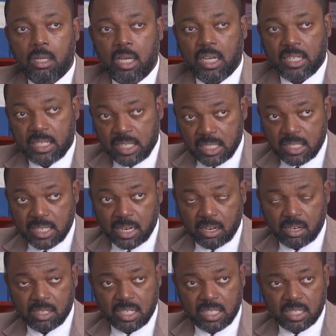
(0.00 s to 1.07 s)
ideas that
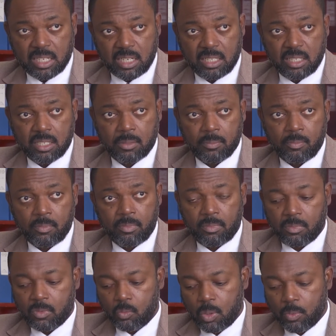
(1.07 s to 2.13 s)
are discussed
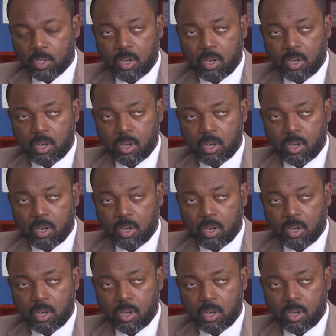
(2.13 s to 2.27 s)
when we're